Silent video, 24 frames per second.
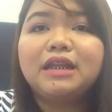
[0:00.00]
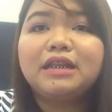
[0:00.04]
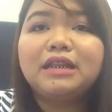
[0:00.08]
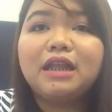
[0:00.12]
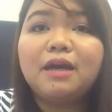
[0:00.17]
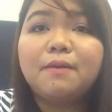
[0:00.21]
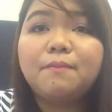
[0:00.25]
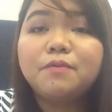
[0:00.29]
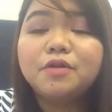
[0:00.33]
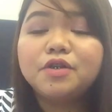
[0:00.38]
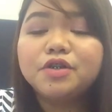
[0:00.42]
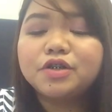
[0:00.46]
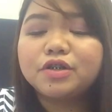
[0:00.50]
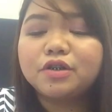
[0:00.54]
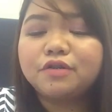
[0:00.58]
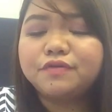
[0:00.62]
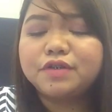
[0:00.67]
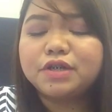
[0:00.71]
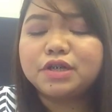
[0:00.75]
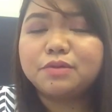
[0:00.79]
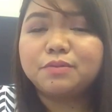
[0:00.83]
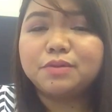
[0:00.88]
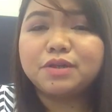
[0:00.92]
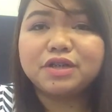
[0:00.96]
numbers of
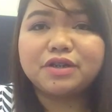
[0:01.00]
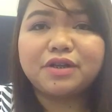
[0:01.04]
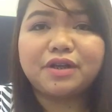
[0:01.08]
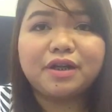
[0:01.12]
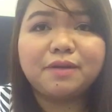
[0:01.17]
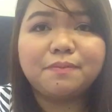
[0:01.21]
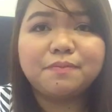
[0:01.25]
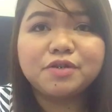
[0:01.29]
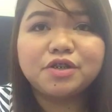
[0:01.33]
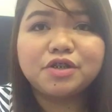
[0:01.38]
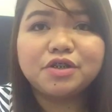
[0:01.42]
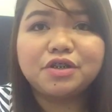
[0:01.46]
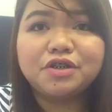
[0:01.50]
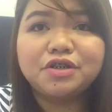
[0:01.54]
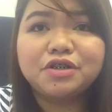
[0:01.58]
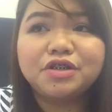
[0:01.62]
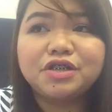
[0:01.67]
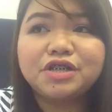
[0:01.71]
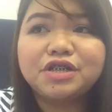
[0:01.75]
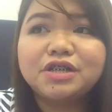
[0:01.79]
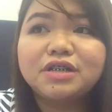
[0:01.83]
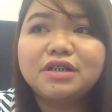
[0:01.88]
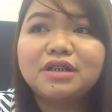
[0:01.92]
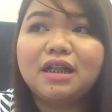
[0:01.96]

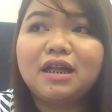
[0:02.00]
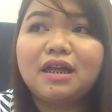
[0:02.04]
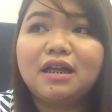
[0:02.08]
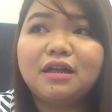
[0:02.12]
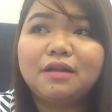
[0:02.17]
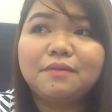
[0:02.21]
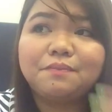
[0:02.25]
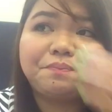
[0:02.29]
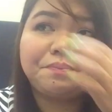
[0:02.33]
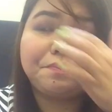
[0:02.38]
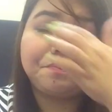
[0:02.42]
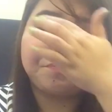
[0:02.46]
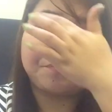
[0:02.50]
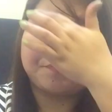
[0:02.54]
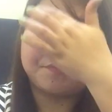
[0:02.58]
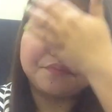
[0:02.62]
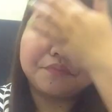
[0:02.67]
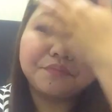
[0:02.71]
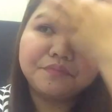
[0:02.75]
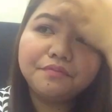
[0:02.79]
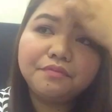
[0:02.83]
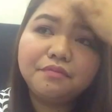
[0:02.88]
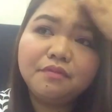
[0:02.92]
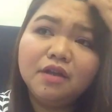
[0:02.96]
subscriptions na,
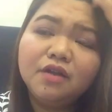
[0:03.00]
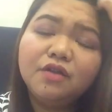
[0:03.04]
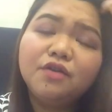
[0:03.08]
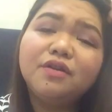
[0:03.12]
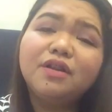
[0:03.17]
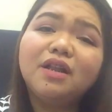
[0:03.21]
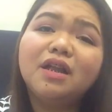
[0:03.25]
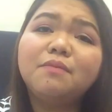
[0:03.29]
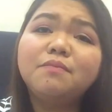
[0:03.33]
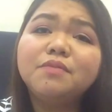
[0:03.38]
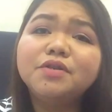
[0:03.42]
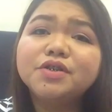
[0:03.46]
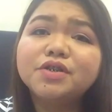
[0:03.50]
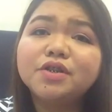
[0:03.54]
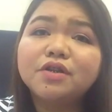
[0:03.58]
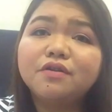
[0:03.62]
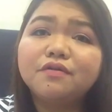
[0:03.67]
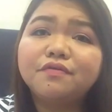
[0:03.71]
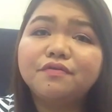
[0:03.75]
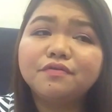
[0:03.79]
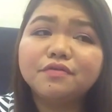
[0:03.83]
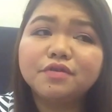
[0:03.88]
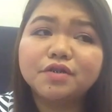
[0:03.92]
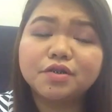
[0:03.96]
yun, numbers of
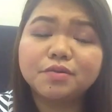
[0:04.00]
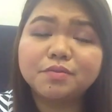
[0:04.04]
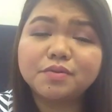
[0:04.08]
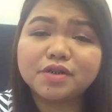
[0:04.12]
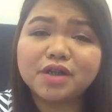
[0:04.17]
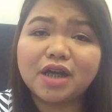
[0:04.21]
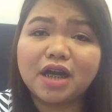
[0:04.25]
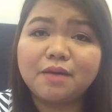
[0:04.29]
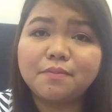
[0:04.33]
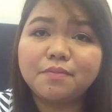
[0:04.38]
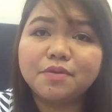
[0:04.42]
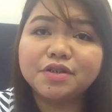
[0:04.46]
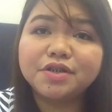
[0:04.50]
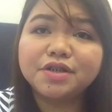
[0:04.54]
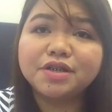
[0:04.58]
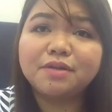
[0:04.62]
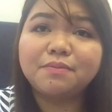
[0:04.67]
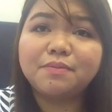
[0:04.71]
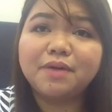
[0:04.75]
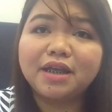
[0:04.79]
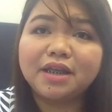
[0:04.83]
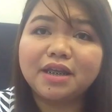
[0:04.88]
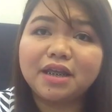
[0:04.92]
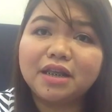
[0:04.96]
subscribers na
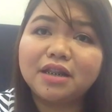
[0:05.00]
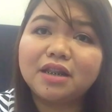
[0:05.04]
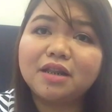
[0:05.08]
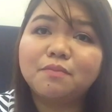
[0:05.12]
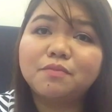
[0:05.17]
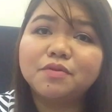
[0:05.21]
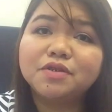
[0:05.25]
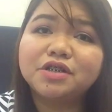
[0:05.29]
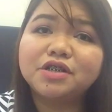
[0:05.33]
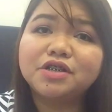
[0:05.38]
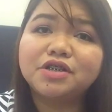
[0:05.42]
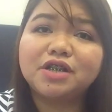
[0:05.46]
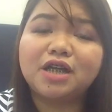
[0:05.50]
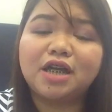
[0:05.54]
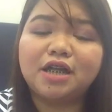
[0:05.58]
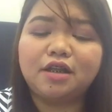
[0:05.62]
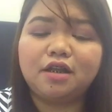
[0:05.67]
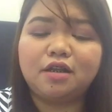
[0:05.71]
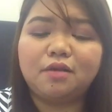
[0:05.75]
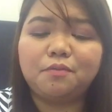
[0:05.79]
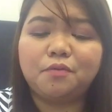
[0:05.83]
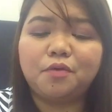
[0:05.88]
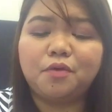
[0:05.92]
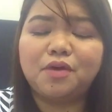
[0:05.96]
makikita mo sa
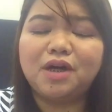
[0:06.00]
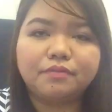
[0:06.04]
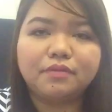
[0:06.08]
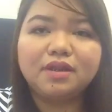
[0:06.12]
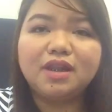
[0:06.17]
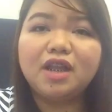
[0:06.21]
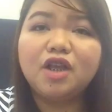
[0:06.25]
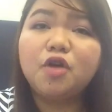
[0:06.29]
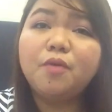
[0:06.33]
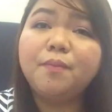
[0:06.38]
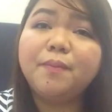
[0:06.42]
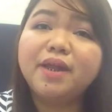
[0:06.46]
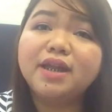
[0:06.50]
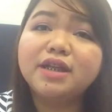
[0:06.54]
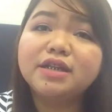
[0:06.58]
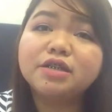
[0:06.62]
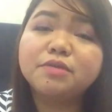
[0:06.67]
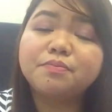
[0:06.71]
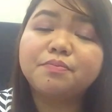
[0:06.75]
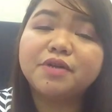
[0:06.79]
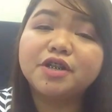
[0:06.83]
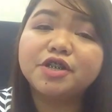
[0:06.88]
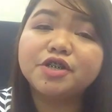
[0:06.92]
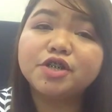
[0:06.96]
channel mo. Hindi ko
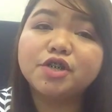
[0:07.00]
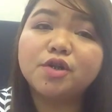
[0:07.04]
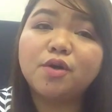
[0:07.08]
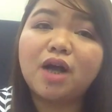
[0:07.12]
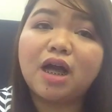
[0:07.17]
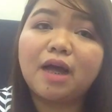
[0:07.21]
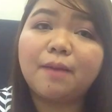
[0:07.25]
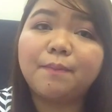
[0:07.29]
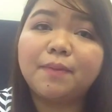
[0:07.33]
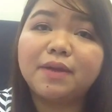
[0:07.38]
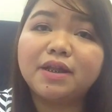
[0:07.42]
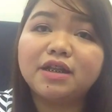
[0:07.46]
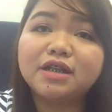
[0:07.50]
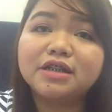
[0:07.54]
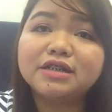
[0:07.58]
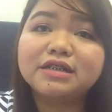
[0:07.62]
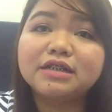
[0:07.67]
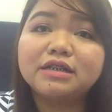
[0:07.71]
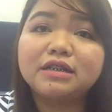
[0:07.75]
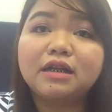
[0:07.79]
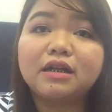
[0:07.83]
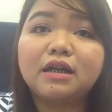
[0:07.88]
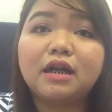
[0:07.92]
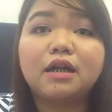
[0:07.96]
ma-express yung
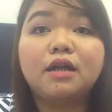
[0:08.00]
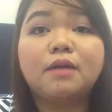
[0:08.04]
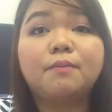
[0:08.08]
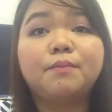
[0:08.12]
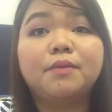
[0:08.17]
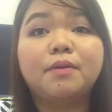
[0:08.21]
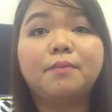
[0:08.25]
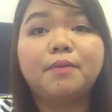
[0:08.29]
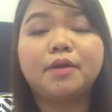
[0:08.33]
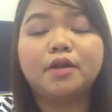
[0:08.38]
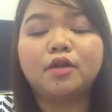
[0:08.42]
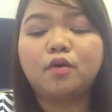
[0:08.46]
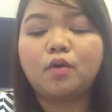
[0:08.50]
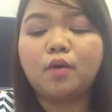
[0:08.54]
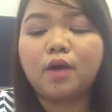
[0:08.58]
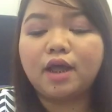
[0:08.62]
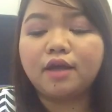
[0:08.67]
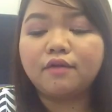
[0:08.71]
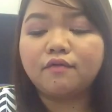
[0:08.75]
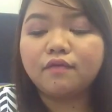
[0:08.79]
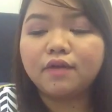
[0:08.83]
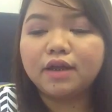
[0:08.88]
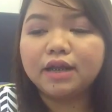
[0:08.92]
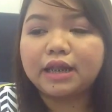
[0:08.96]
happiness na nararamdaman ko
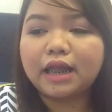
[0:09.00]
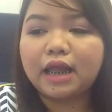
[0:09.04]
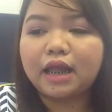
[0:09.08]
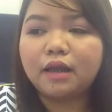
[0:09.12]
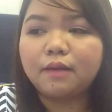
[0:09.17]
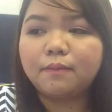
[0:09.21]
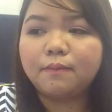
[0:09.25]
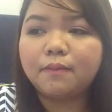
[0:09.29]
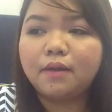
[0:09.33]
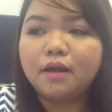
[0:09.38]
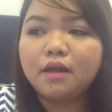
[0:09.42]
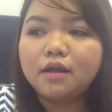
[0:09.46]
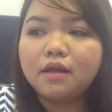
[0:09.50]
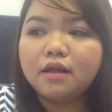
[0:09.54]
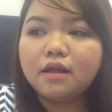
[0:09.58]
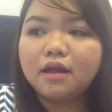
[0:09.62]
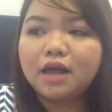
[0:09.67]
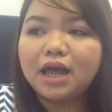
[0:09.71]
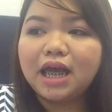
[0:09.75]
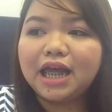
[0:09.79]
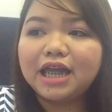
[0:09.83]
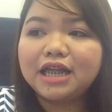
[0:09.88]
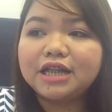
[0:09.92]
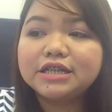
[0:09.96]
every time
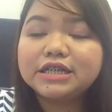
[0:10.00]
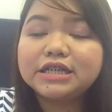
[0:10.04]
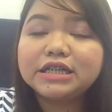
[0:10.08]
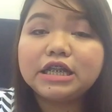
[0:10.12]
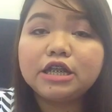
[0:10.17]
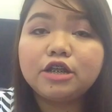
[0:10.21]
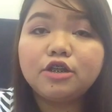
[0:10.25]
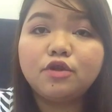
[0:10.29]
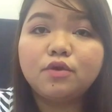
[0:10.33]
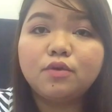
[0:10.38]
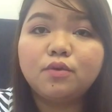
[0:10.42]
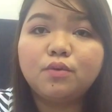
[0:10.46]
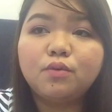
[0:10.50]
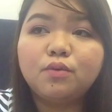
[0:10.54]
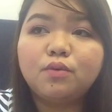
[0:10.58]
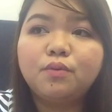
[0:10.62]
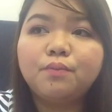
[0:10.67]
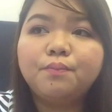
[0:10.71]
I see you